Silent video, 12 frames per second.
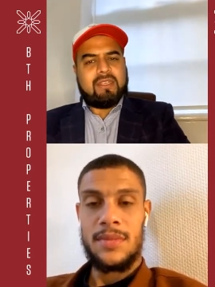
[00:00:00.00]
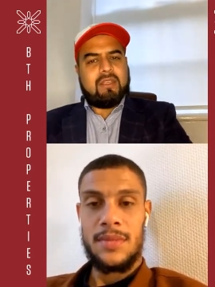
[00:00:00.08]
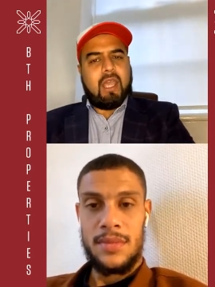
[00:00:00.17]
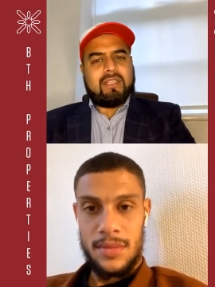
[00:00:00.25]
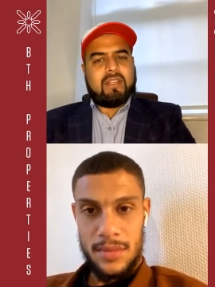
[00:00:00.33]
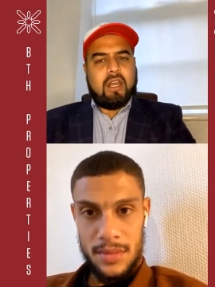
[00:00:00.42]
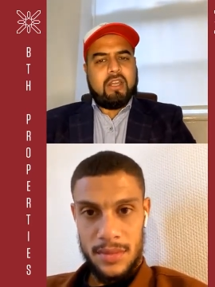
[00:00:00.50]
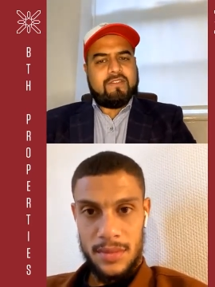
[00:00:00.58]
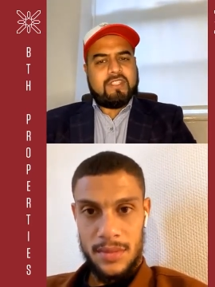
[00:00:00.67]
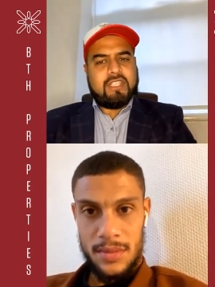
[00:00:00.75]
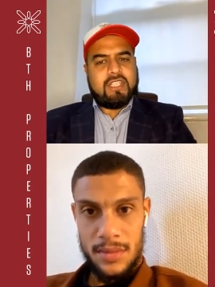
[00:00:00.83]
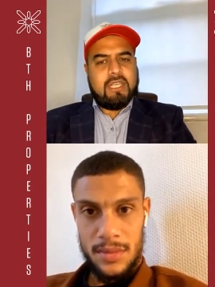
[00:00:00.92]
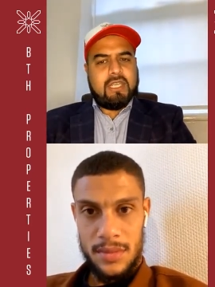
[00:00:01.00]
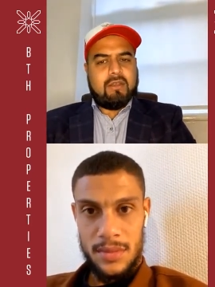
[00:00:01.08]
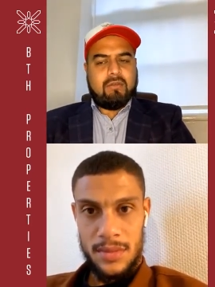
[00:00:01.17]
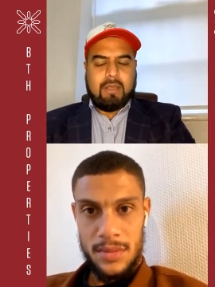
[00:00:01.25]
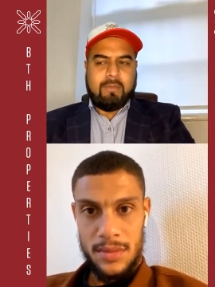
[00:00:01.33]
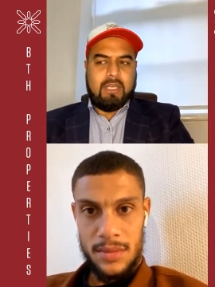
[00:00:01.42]
Speaker 1: at Cardiff City, I
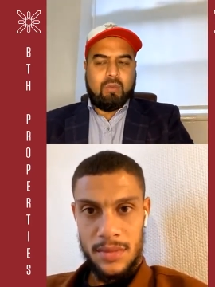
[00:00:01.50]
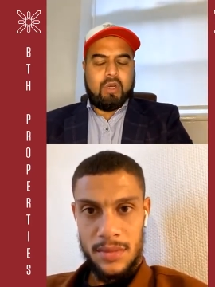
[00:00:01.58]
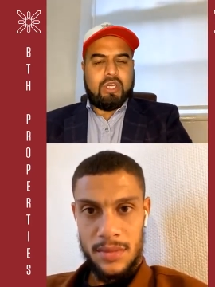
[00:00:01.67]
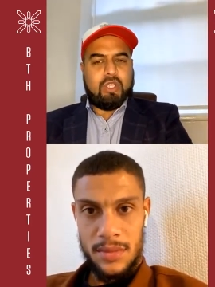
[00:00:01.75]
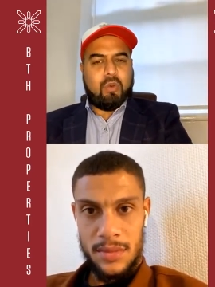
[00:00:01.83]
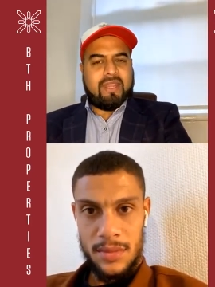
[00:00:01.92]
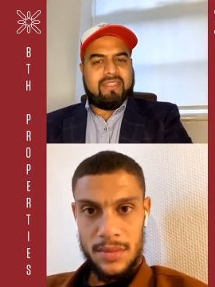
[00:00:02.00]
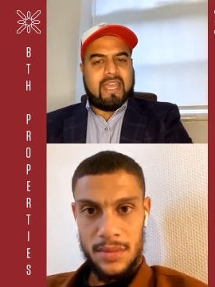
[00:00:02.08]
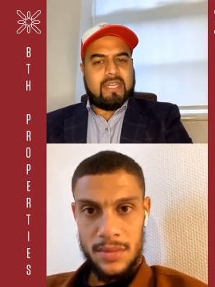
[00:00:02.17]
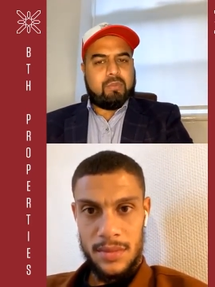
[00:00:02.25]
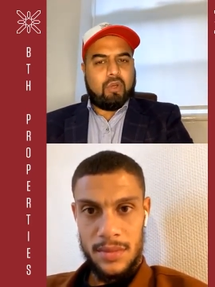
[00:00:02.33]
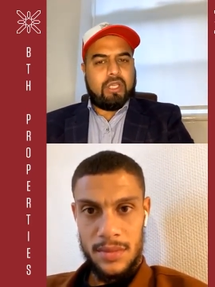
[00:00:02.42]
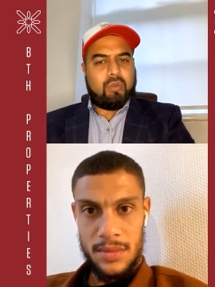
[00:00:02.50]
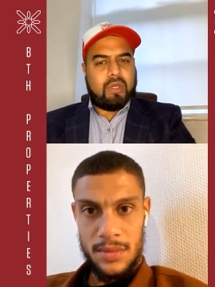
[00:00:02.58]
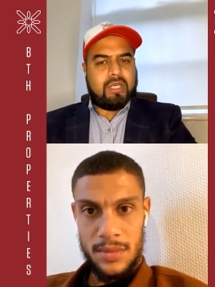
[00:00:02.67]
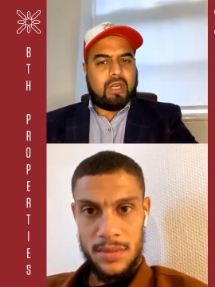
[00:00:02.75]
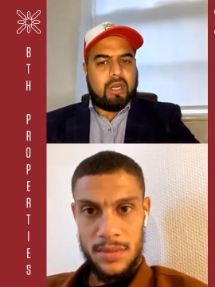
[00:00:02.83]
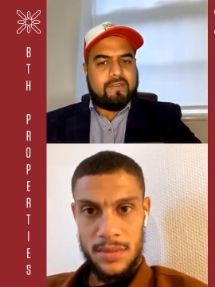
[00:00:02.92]
mean, were you at that point when
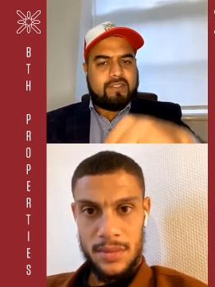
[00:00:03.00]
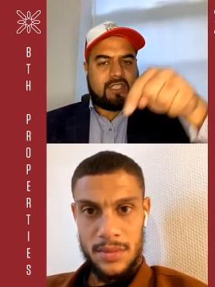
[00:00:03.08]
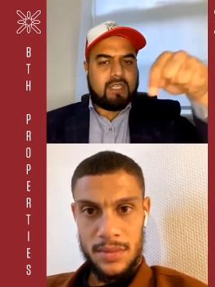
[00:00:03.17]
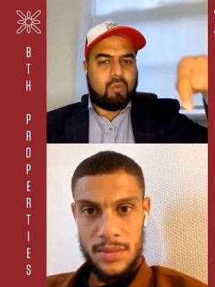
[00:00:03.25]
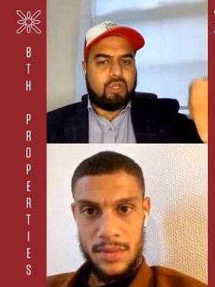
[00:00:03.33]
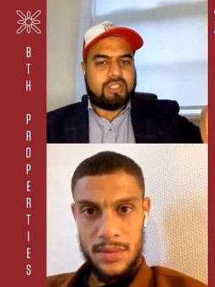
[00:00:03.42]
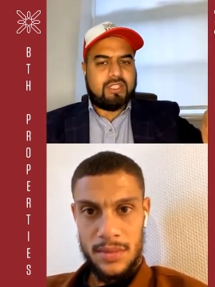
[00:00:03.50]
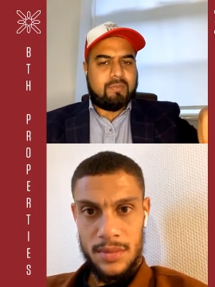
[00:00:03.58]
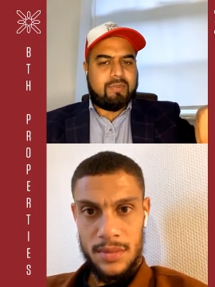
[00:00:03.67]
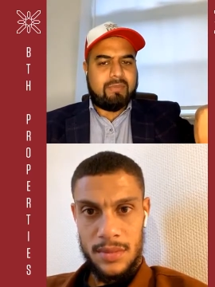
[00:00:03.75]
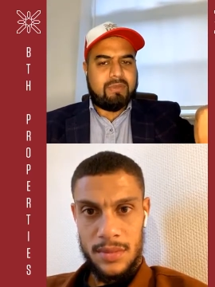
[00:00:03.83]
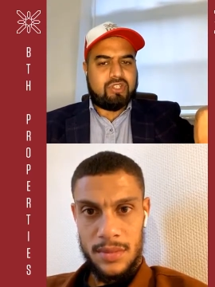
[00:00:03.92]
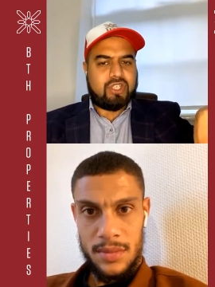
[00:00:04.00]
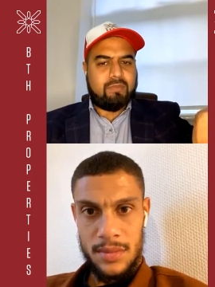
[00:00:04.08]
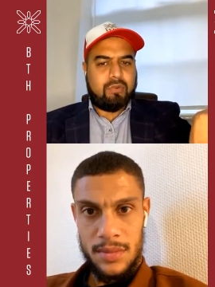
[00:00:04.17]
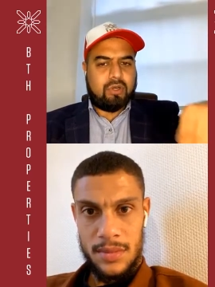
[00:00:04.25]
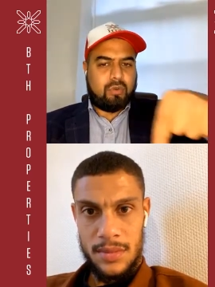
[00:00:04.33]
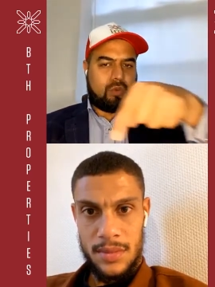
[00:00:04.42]
Cardiff City was in the Premiership,
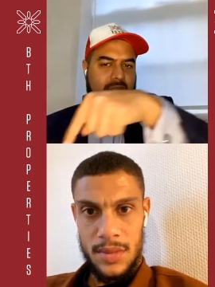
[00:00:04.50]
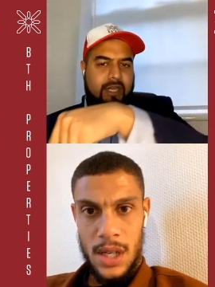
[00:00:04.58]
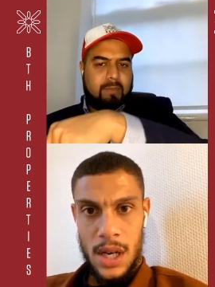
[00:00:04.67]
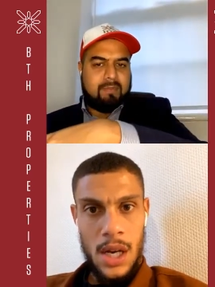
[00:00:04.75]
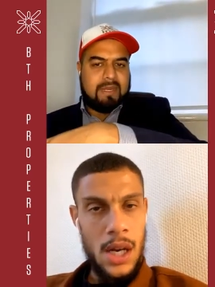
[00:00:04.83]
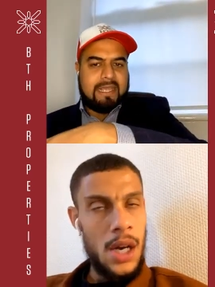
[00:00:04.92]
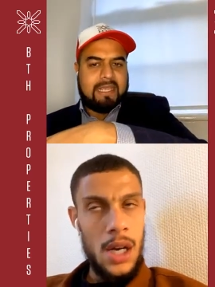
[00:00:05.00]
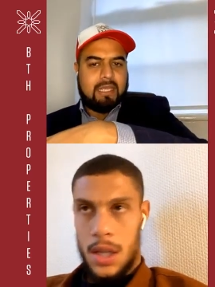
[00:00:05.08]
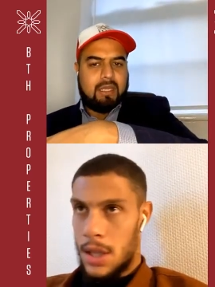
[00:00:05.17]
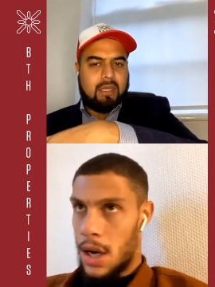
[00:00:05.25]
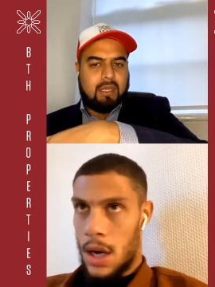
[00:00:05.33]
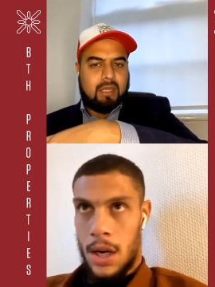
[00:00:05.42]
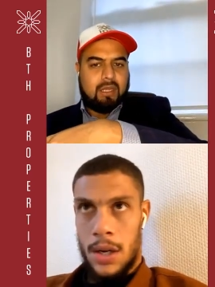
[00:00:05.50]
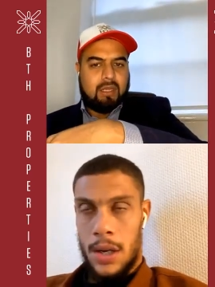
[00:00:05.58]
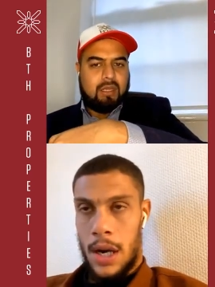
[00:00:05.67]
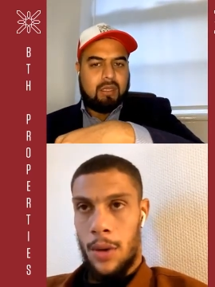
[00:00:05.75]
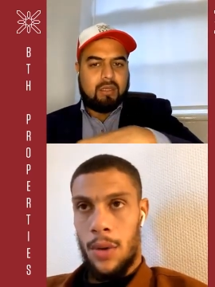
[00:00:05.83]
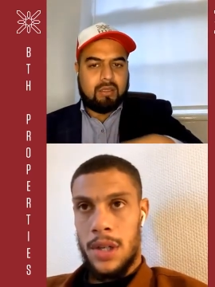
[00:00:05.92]
or were they playing? No, uh,
Speaker 2: I
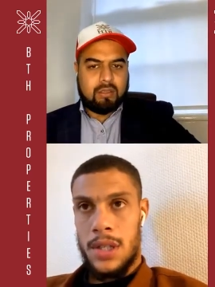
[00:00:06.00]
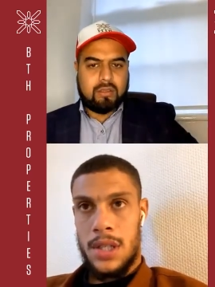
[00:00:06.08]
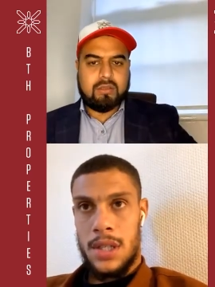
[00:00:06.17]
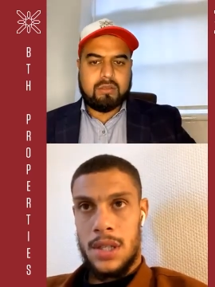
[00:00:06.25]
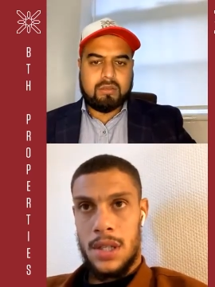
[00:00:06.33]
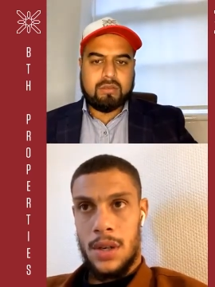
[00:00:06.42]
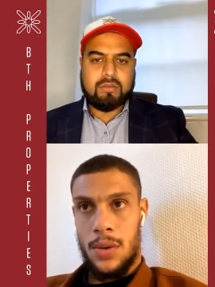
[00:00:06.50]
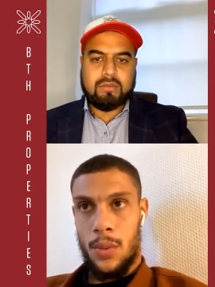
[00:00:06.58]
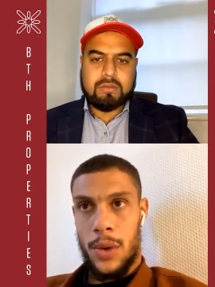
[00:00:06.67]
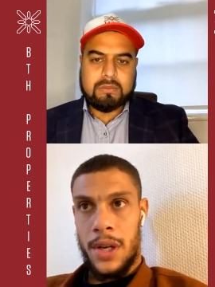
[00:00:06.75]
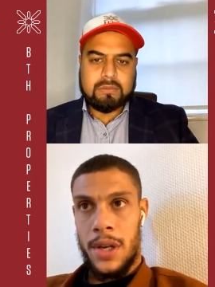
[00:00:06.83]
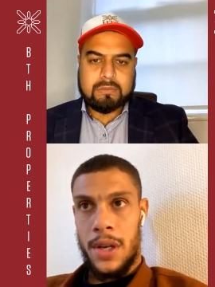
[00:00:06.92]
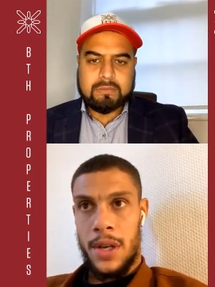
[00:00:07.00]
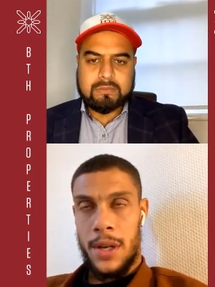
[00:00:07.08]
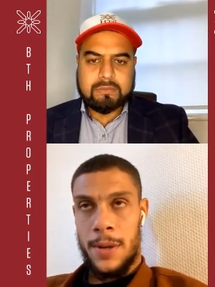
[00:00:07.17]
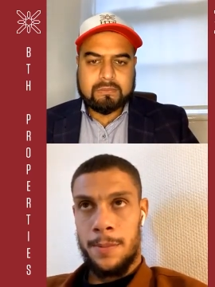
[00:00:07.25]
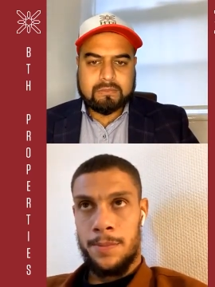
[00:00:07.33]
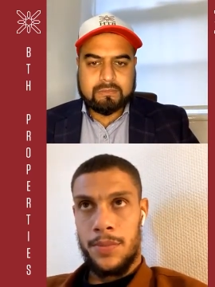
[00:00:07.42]
was when
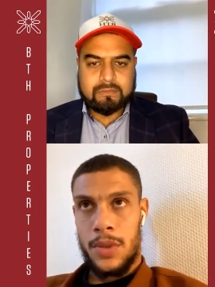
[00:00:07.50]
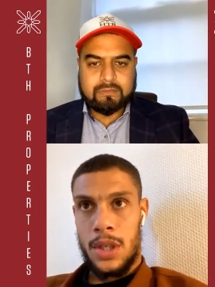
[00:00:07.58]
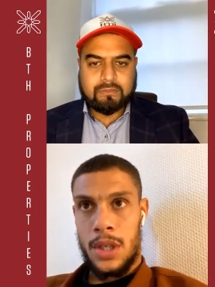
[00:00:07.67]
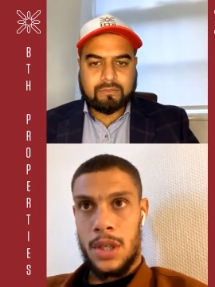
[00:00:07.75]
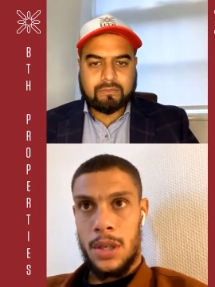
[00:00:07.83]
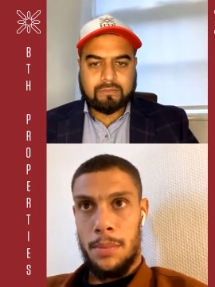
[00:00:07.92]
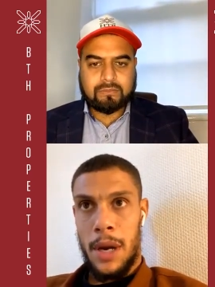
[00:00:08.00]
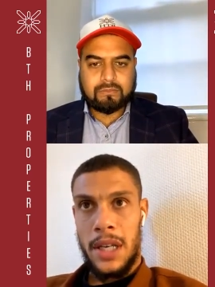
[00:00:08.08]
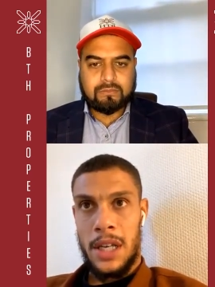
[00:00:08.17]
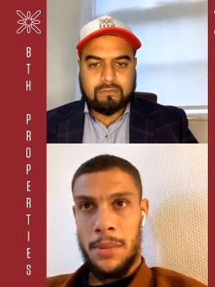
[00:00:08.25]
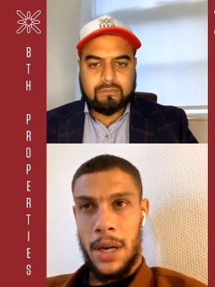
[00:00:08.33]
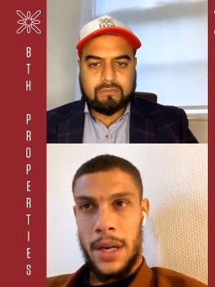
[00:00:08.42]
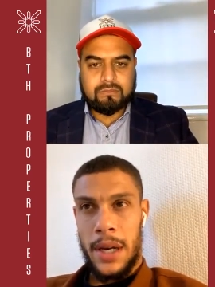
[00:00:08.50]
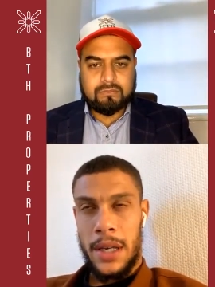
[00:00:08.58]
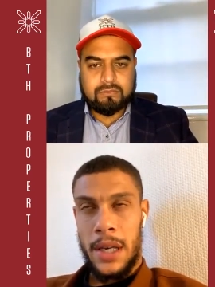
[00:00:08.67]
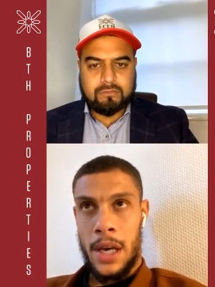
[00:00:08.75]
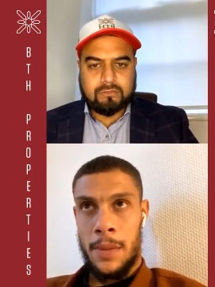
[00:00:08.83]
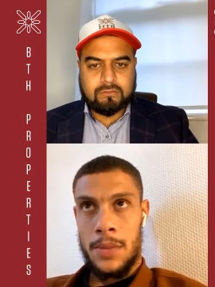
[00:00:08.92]
um, Malky Mackay
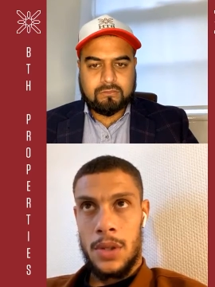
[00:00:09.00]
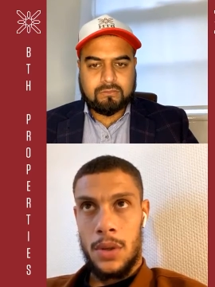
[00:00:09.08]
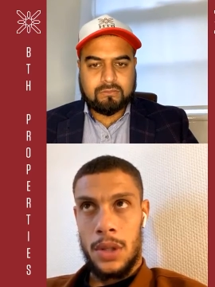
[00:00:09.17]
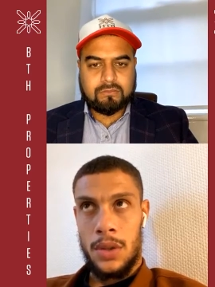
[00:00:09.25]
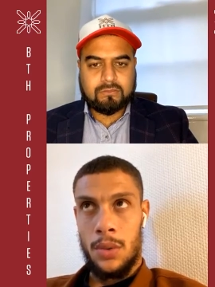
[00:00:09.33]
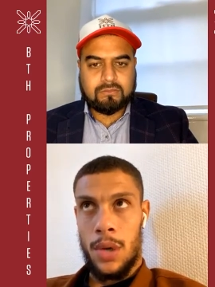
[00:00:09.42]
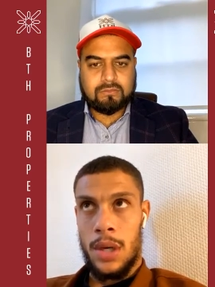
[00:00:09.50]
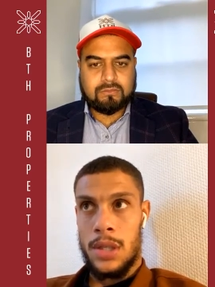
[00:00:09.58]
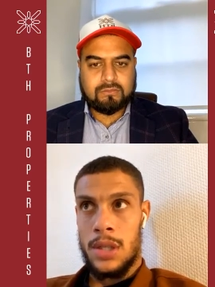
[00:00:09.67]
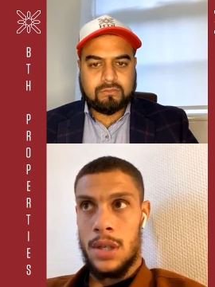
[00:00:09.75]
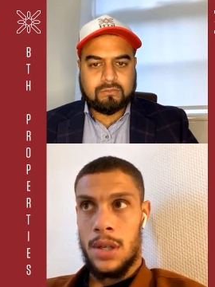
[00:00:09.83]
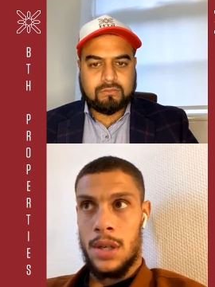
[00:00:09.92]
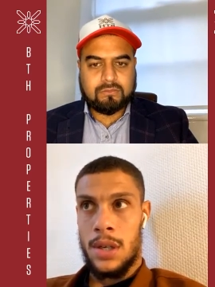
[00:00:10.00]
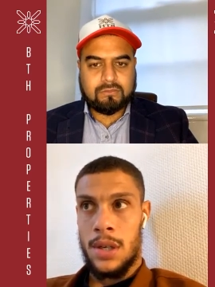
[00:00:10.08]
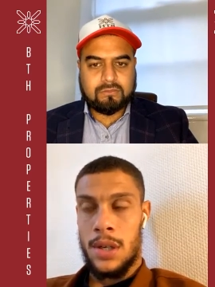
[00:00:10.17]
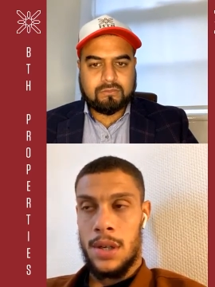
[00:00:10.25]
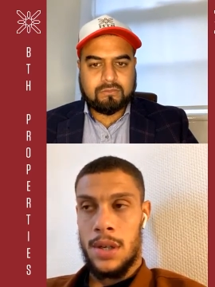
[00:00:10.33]
came. So it was uh,